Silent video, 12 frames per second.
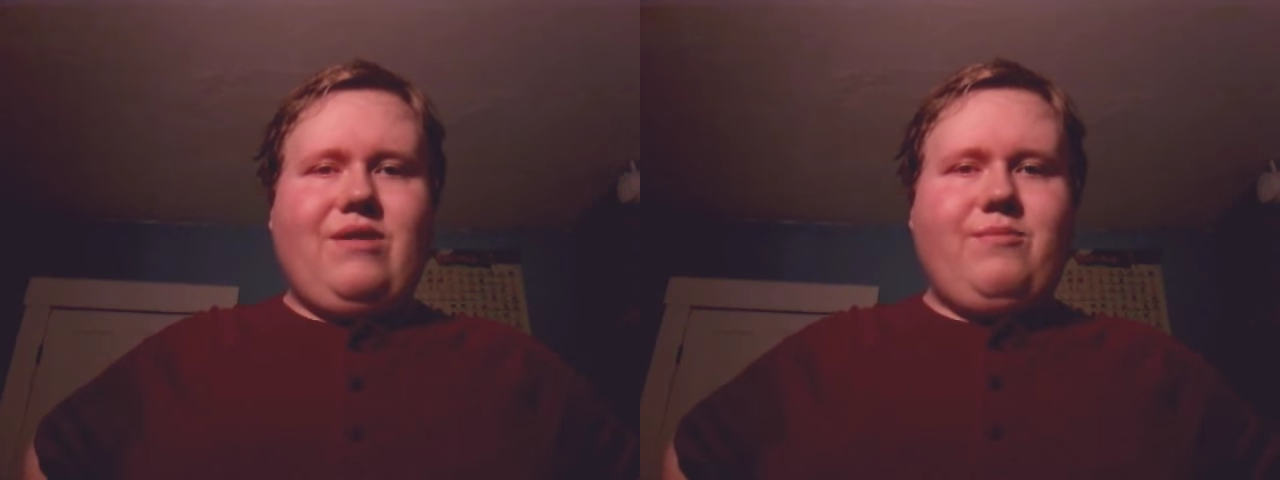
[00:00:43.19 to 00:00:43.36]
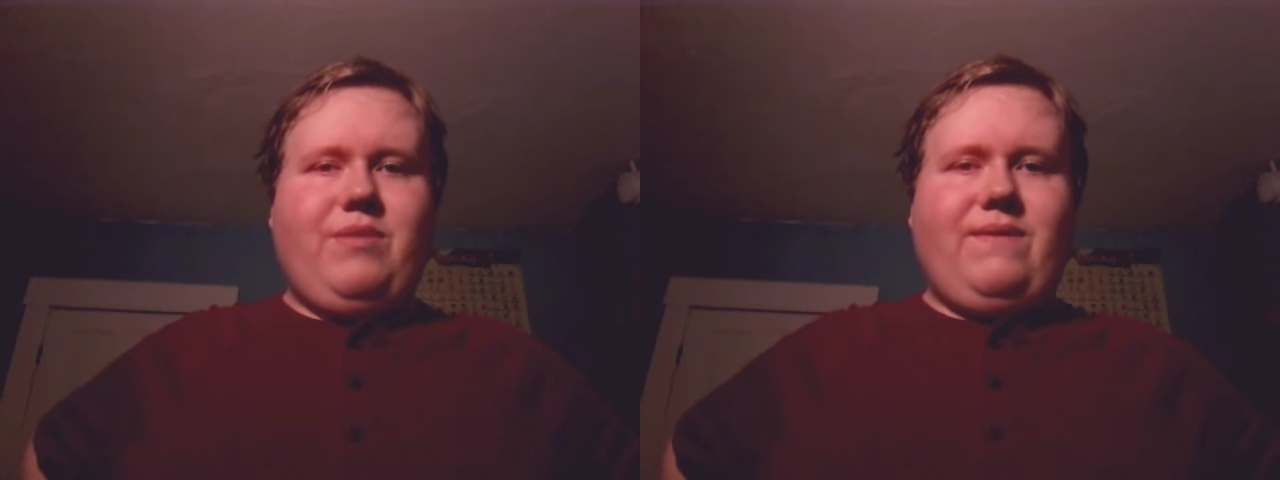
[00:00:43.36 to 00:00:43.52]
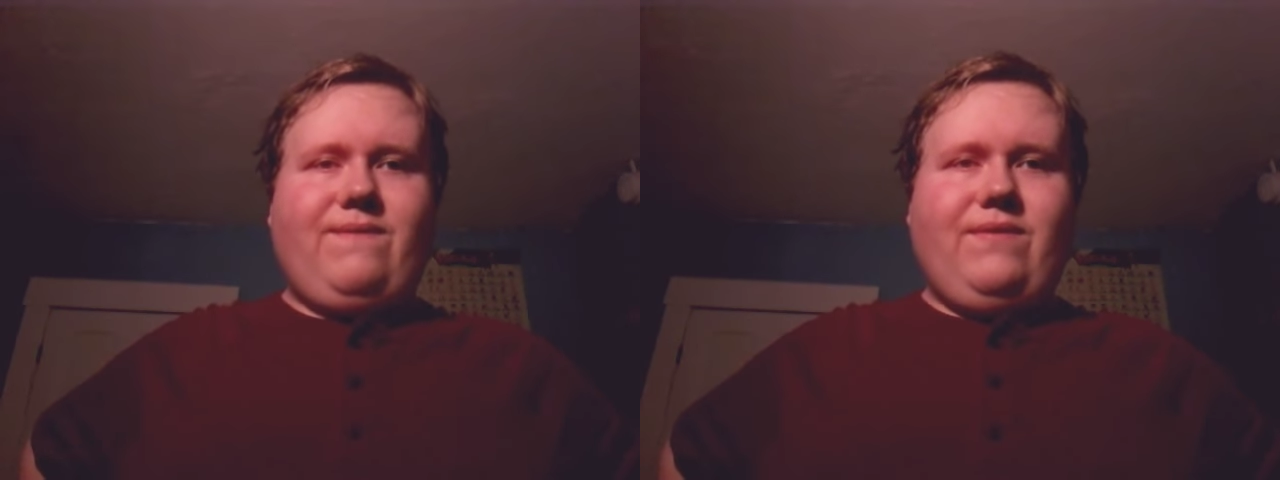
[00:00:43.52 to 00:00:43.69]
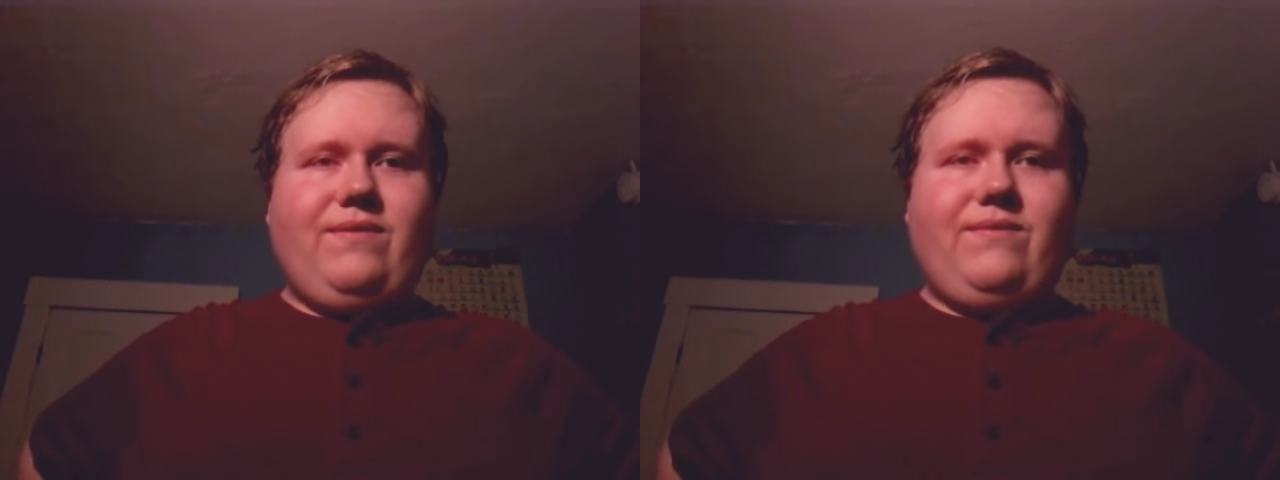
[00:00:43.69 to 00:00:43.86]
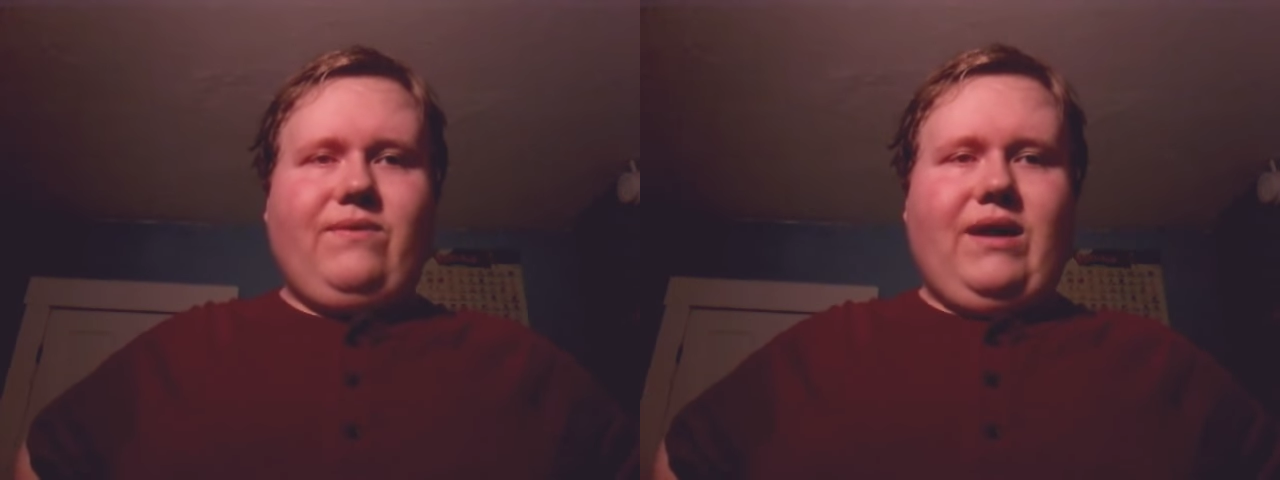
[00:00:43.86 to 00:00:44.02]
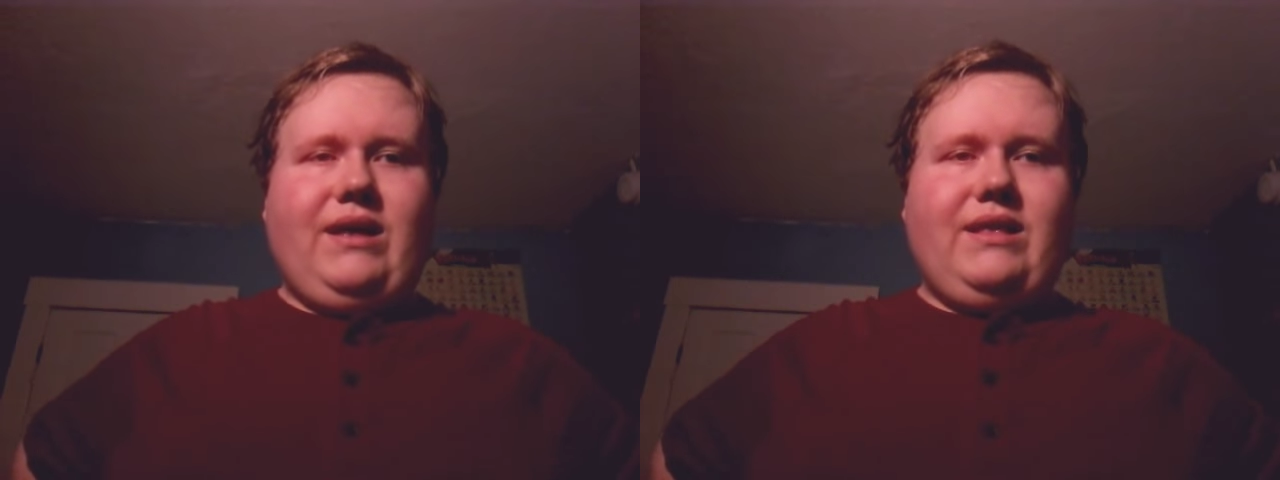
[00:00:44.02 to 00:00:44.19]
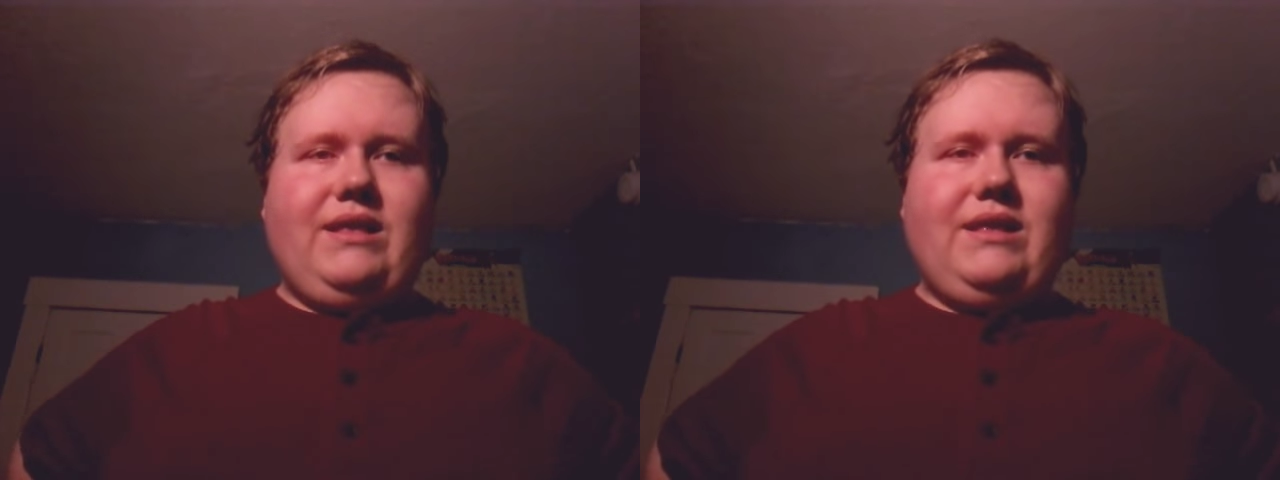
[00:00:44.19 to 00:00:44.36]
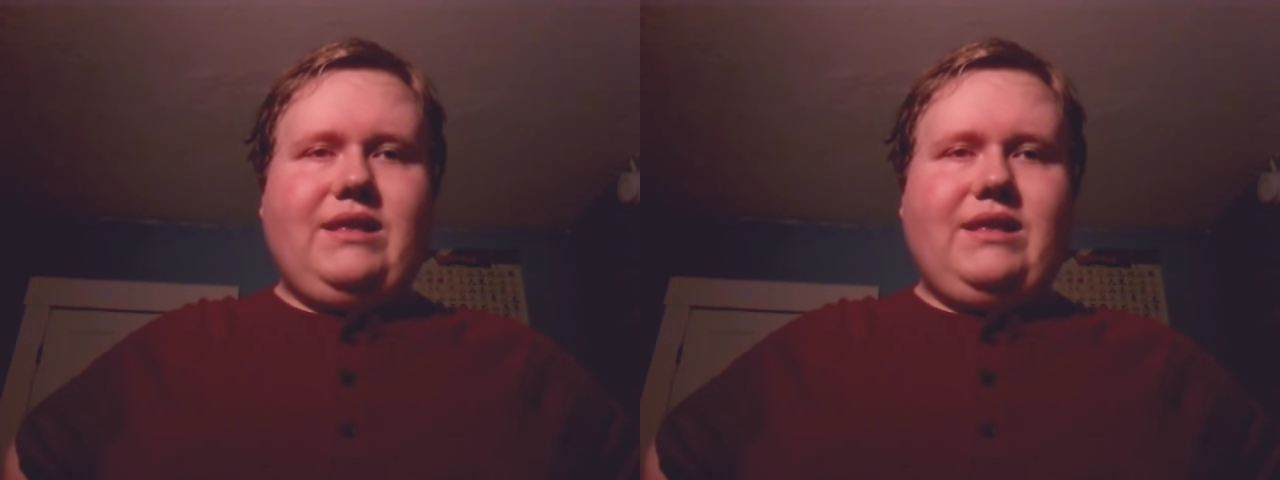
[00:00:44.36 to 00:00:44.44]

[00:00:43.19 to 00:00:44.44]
will be fine.